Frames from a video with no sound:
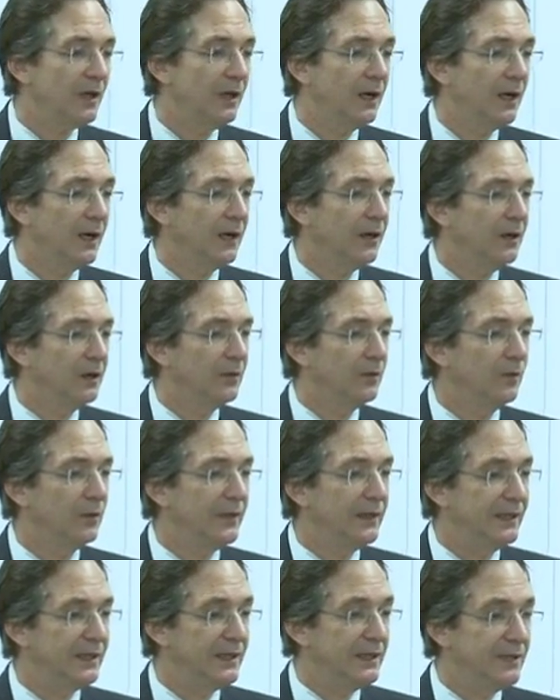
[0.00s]
uh,
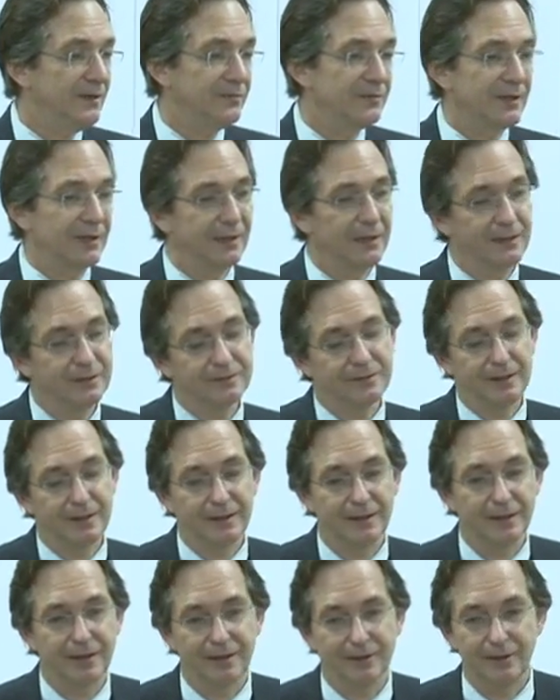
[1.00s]
relieves, I guess,
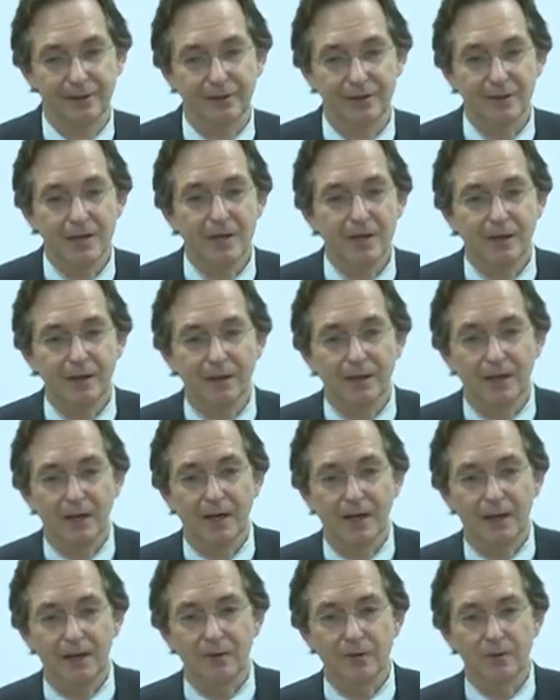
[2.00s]
I, I don't know.
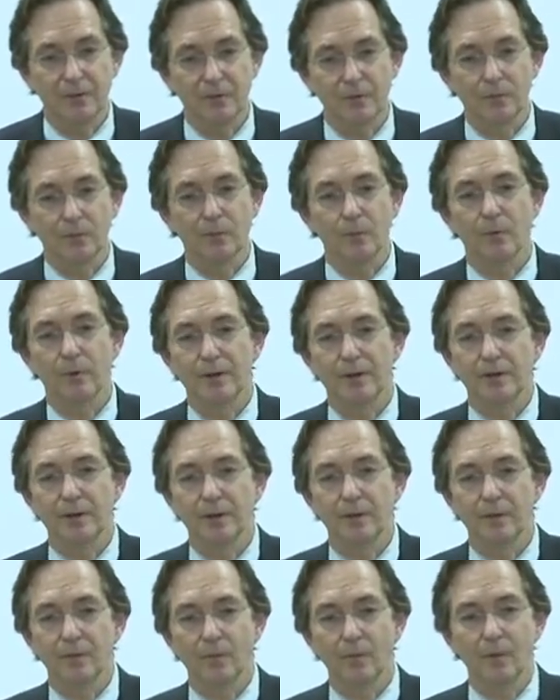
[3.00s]
Uh, when,
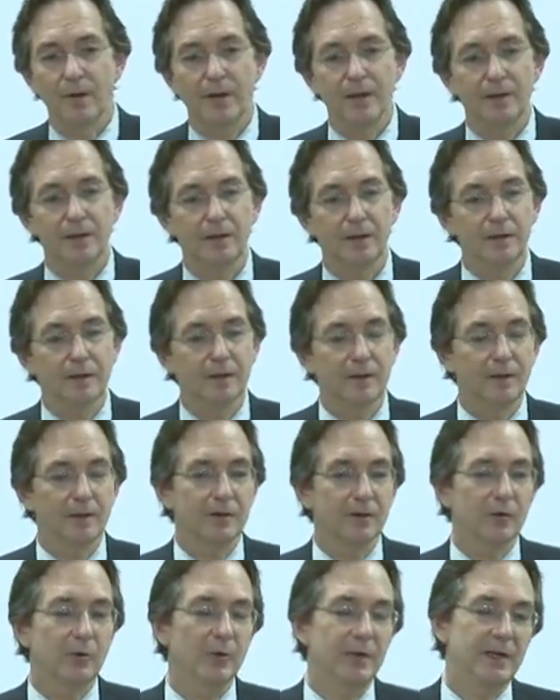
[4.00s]
when
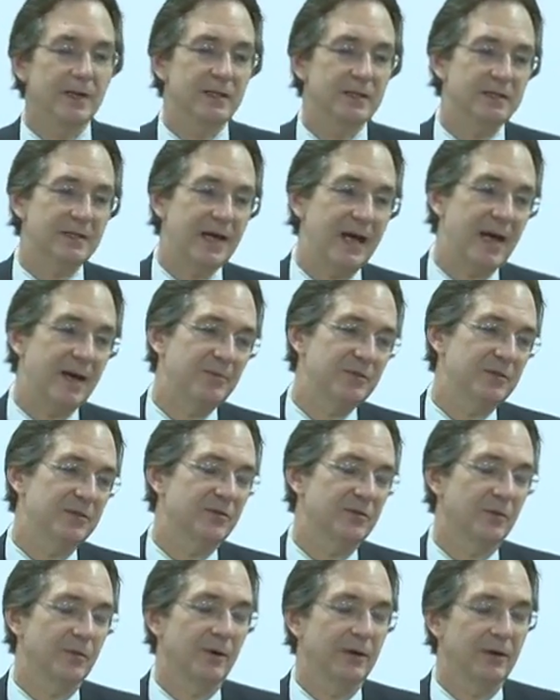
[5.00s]
the queen is
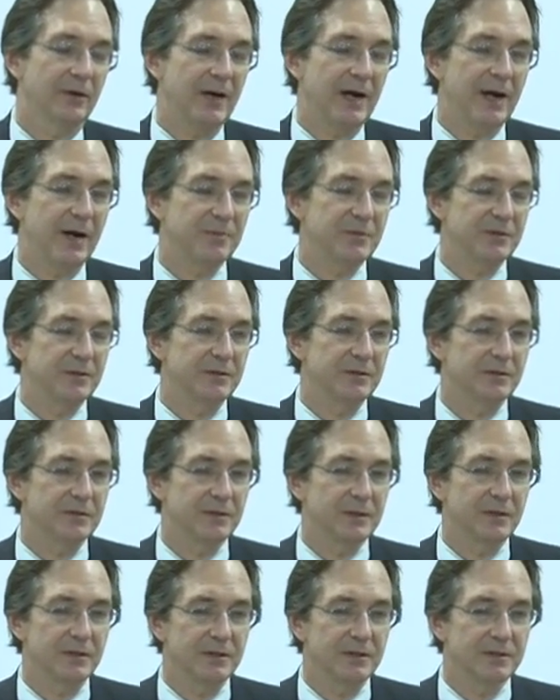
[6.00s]
absent or when her
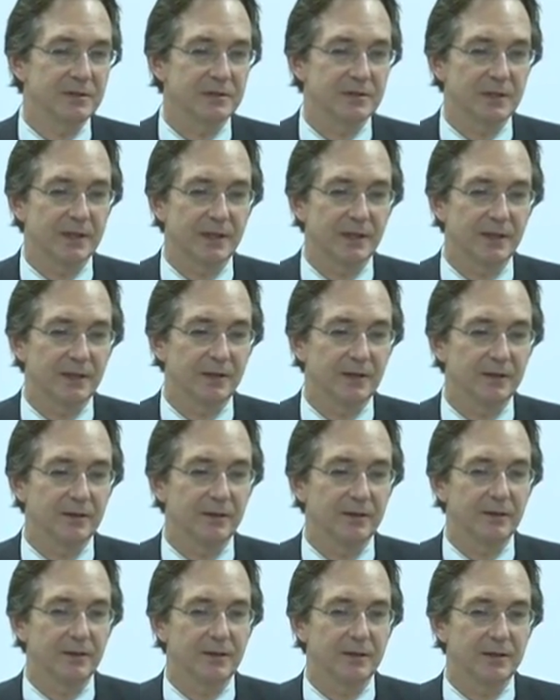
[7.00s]
absence is,
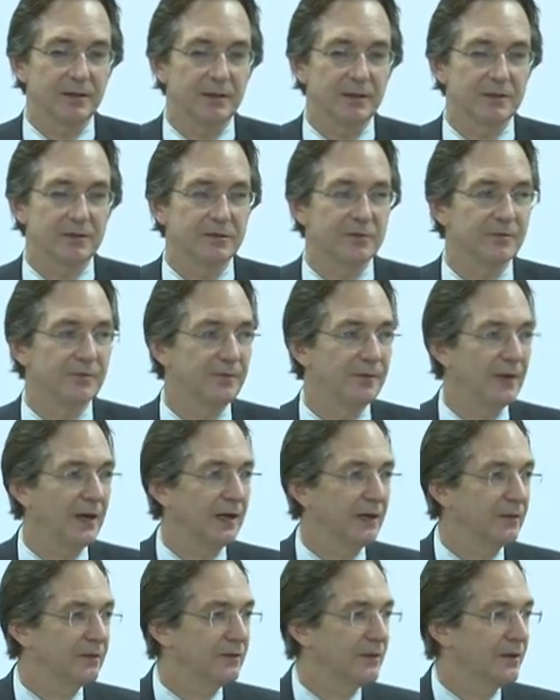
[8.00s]
uh, is
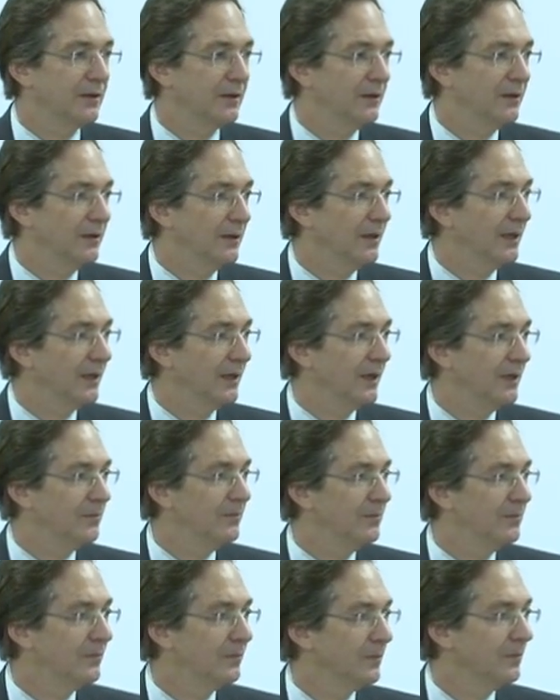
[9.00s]
felt, the,
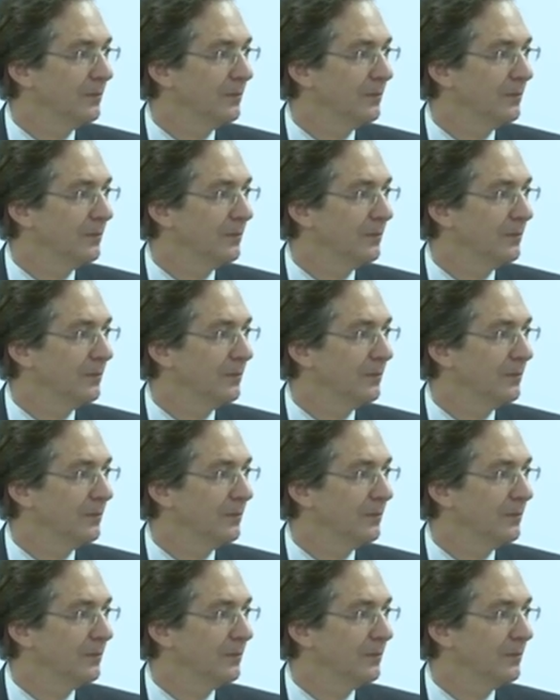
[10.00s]
um,